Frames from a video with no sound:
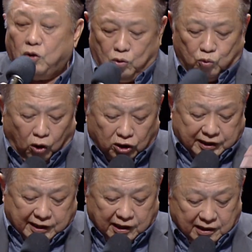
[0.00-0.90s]

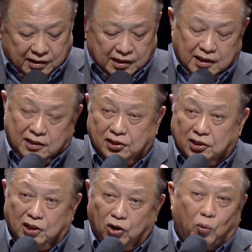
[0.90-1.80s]
was the,
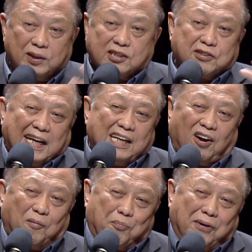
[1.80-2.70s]
the lowest grade
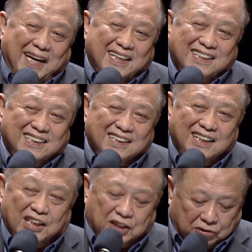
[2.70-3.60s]
of bread
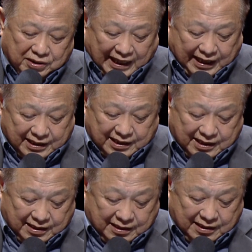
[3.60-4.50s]
in those days.
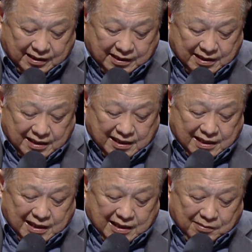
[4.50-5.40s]

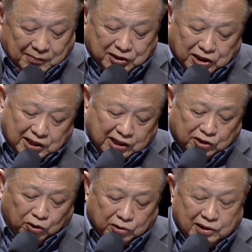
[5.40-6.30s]
But Jesus
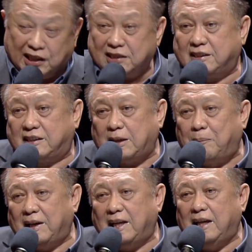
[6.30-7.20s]
took this
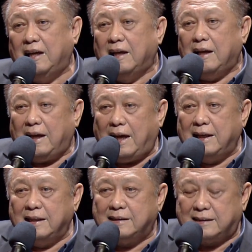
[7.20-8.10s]
seemingly
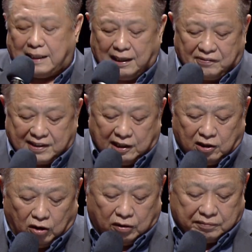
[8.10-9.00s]
insignificant
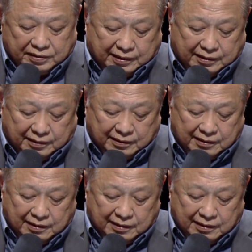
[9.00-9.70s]
loaves,